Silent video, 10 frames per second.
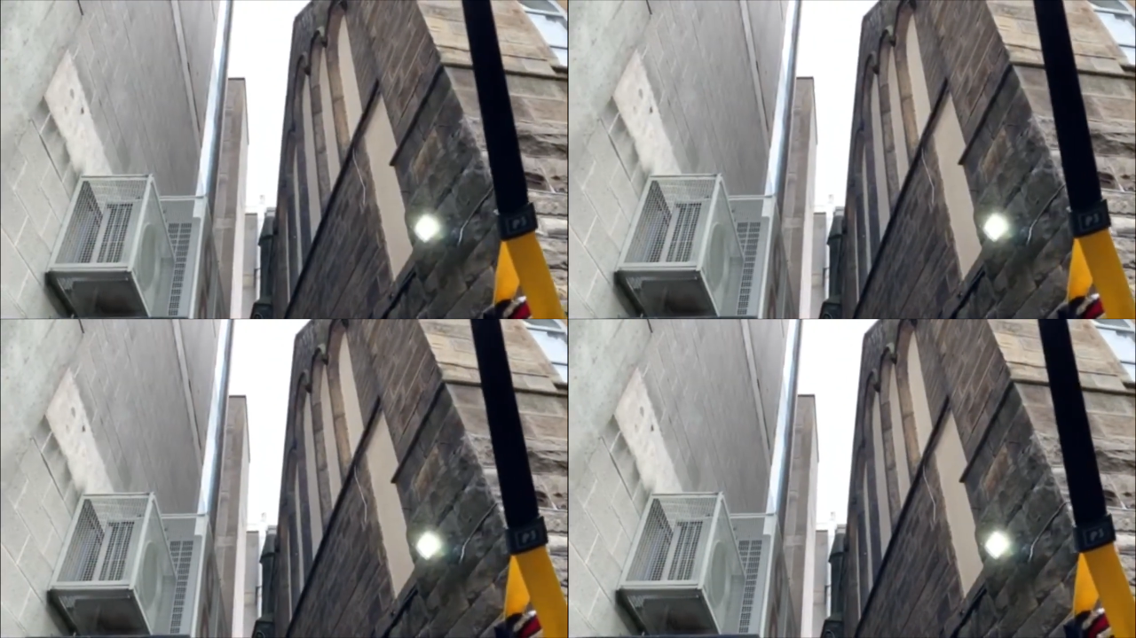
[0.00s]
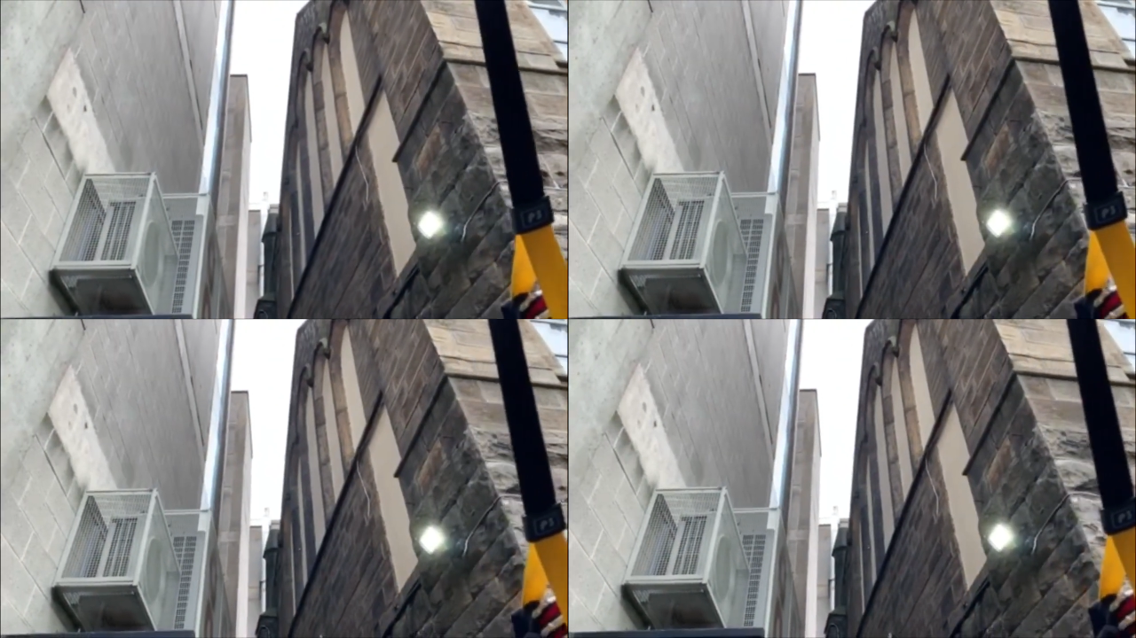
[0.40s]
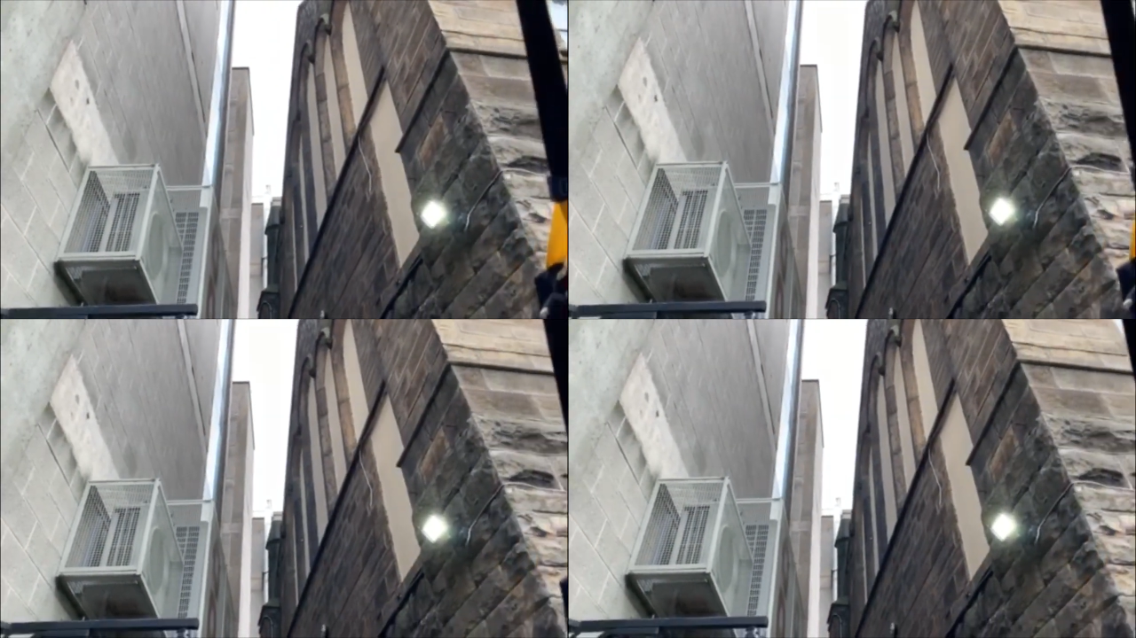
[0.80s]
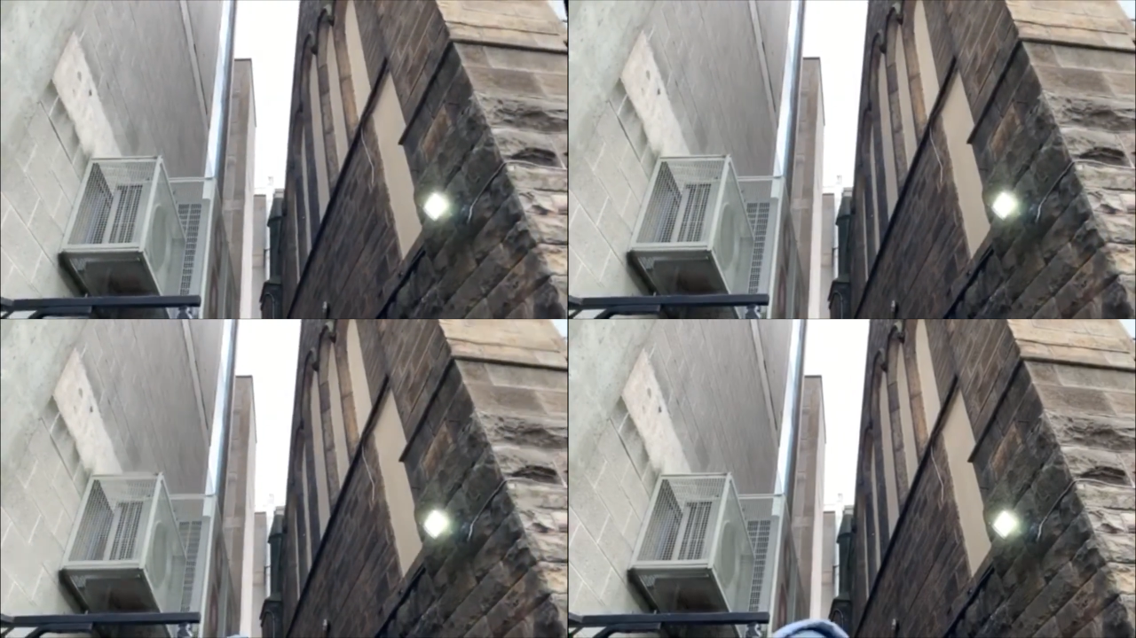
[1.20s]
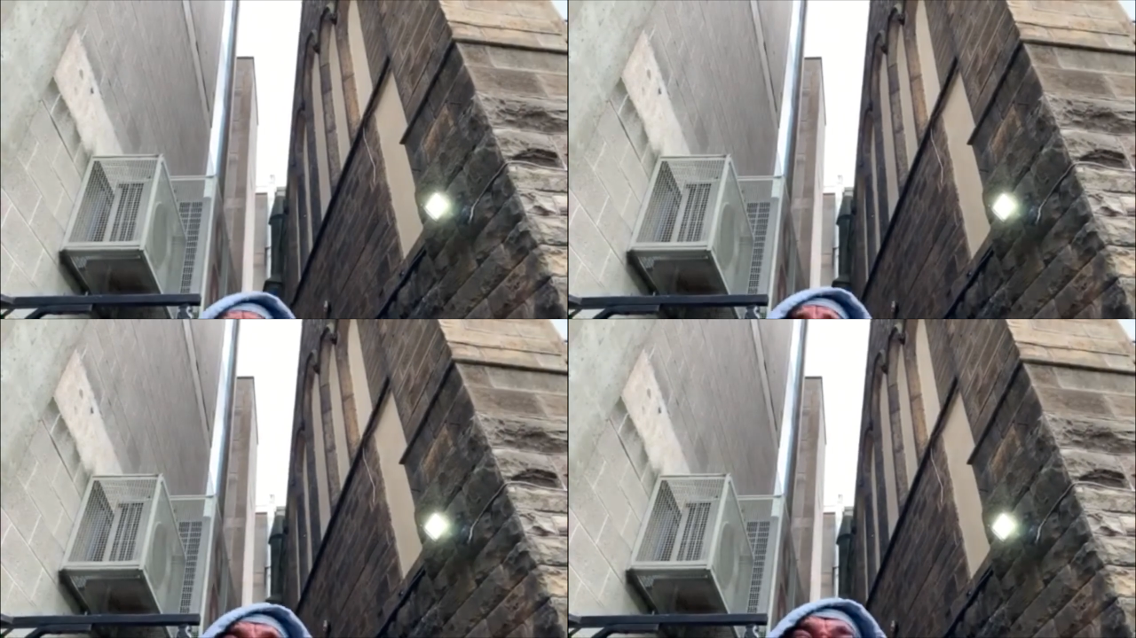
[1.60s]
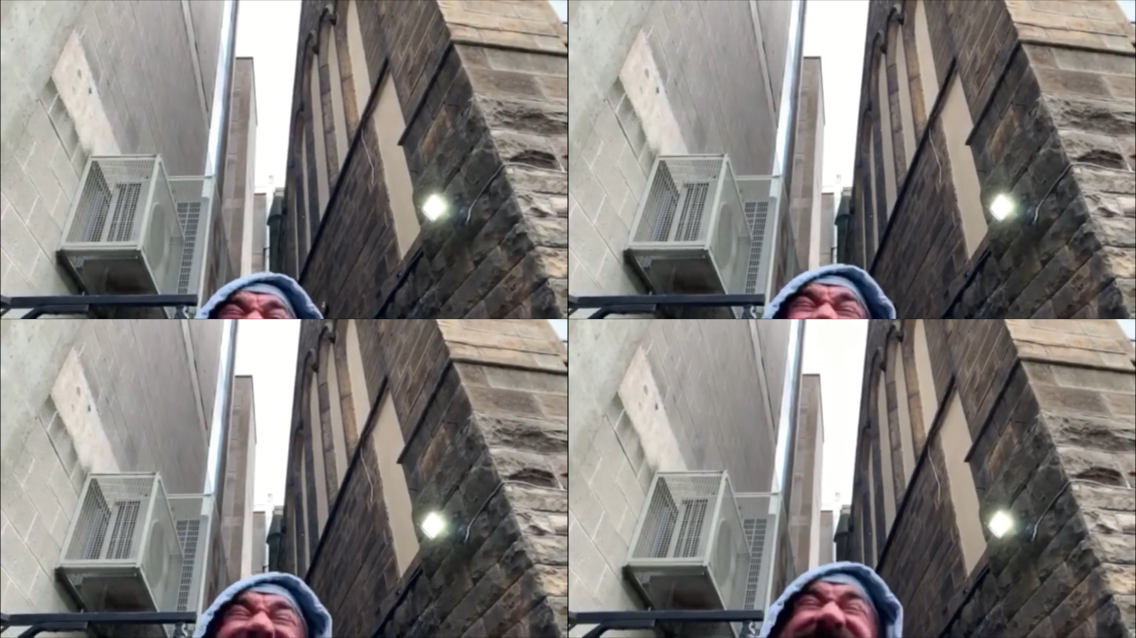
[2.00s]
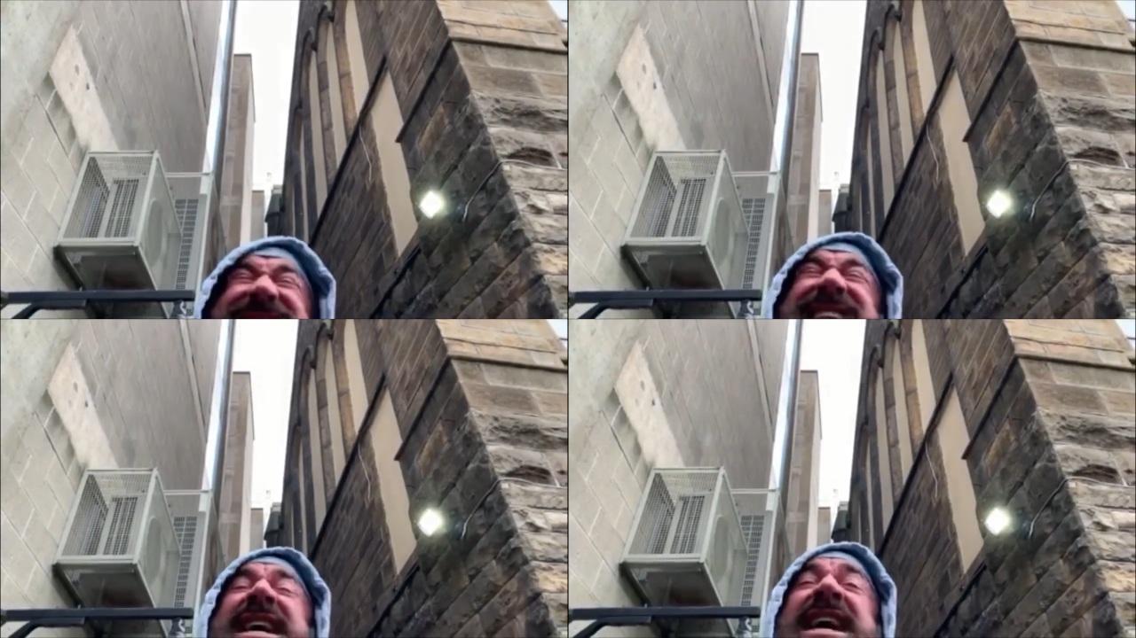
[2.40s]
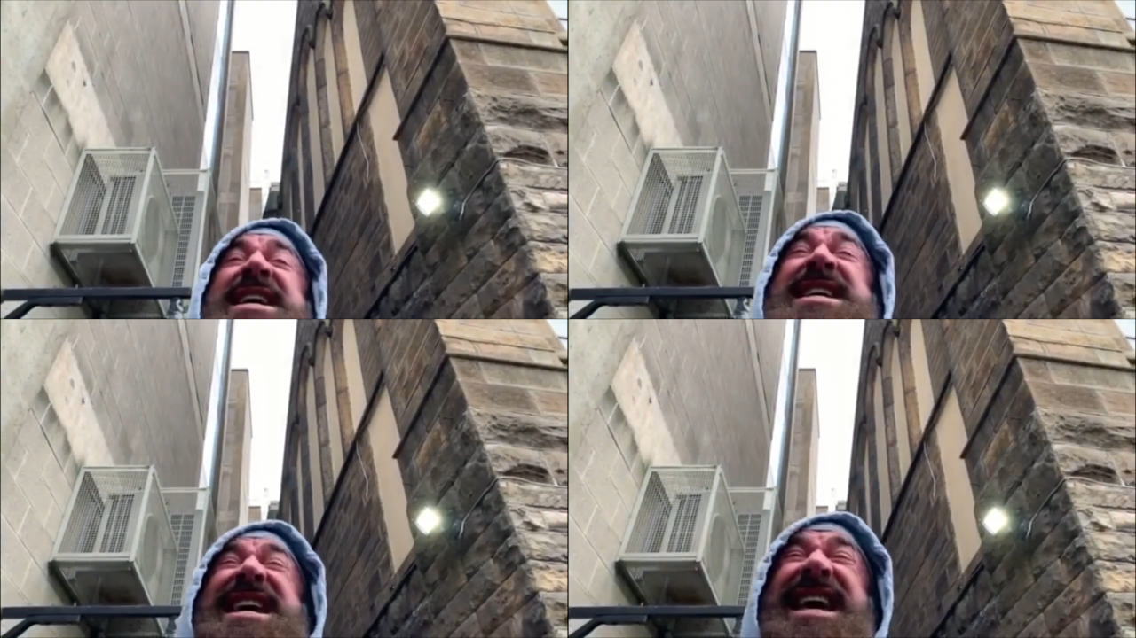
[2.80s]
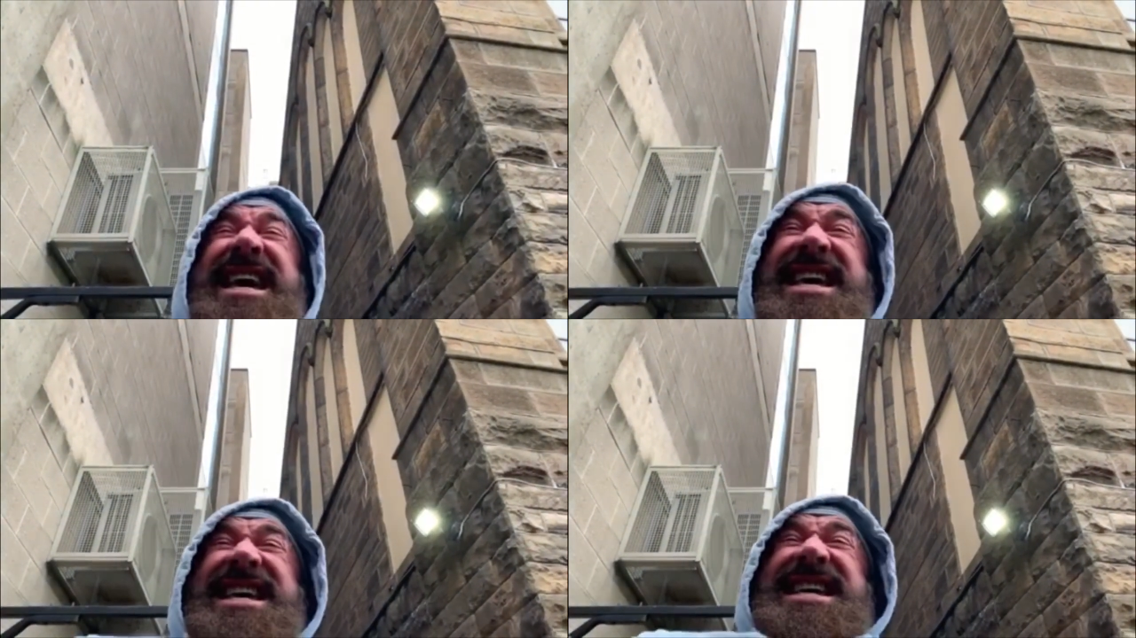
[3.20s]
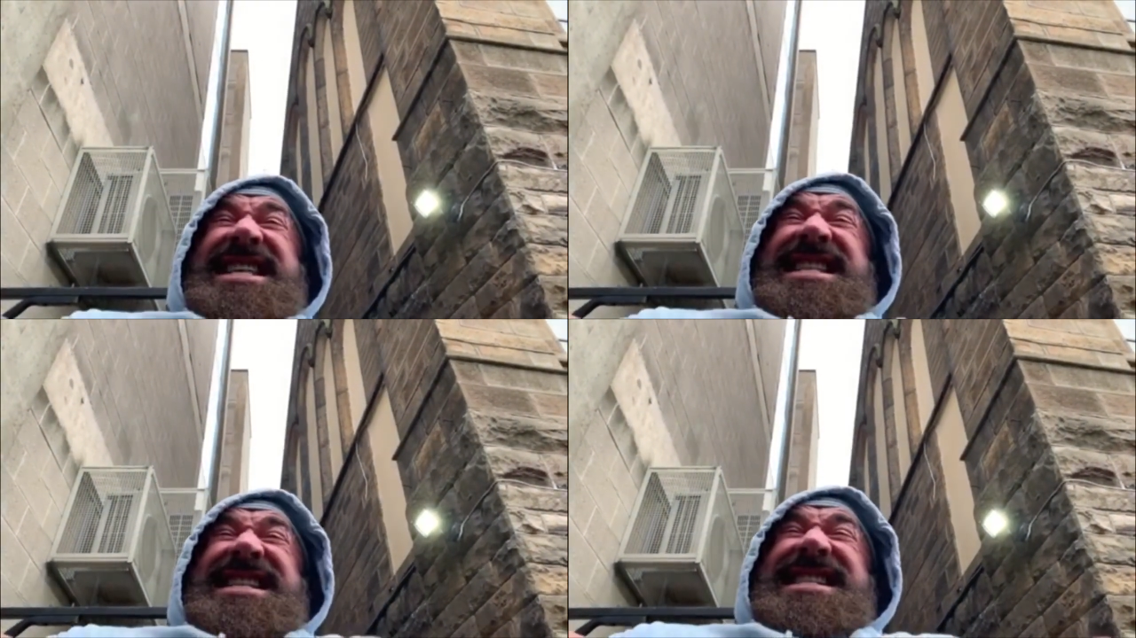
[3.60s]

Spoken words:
(no speaker visible)